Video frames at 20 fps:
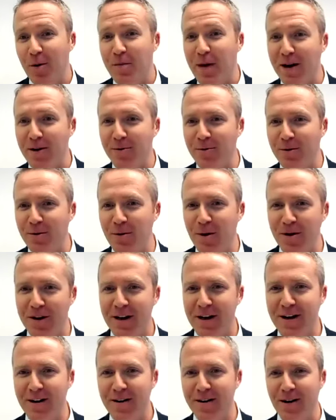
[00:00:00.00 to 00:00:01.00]
better than we were a
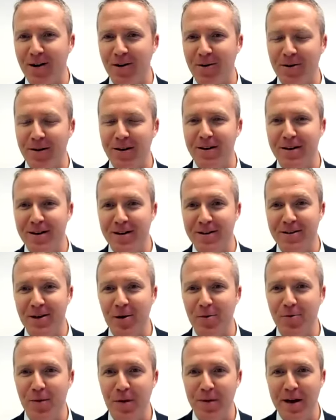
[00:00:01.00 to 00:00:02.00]
year ago, and here's
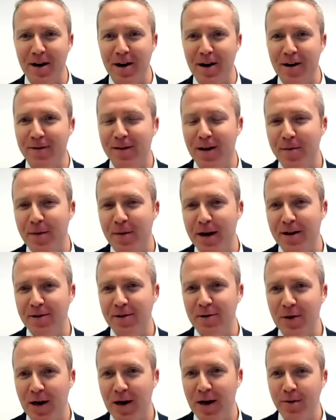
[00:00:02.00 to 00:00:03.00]
hoping we'll be an awful lot better in
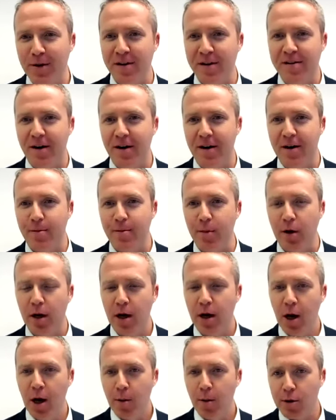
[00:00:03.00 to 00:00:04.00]
12 months' time. But
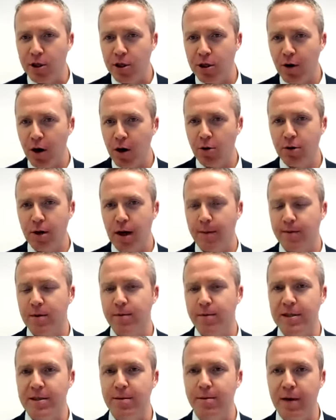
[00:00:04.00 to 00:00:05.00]
your own
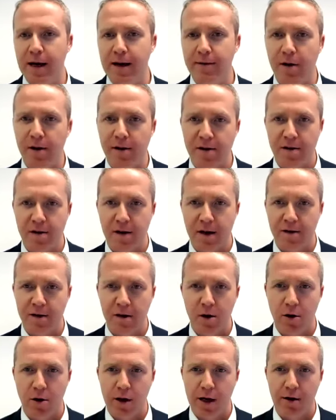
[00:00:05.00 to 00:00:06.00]
optimism levels as
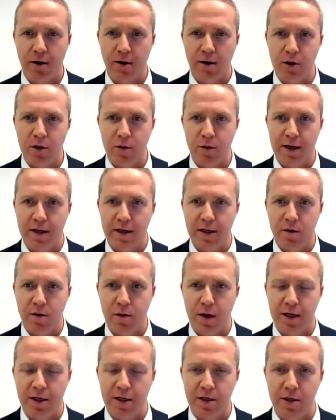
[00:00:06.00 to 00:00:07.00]
you look out over
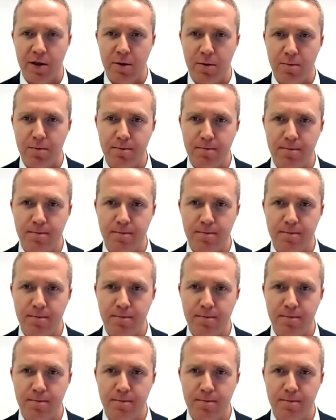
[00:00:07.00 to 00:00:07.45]
2022?